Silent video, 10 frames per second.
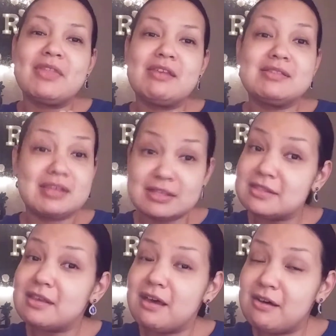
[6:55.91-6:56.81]

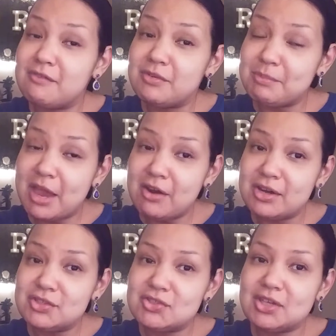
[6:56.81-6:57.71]
Scenes of a
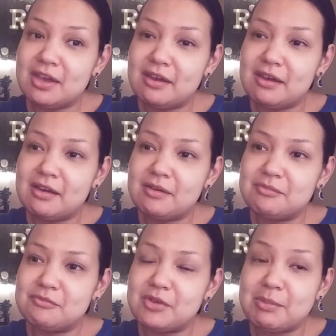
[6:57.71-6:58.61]
Marriage,
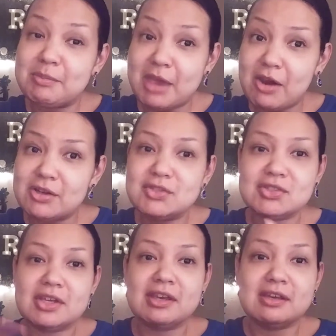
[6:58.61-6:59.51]
from a Marriage,
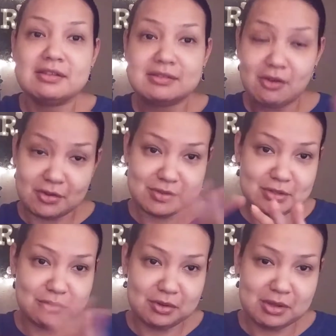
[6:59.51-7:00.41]
is
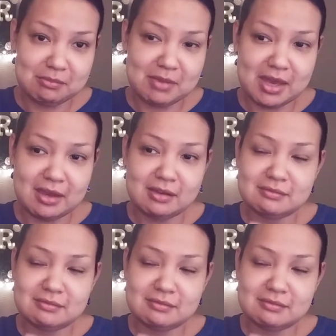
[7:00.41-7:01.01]
also in my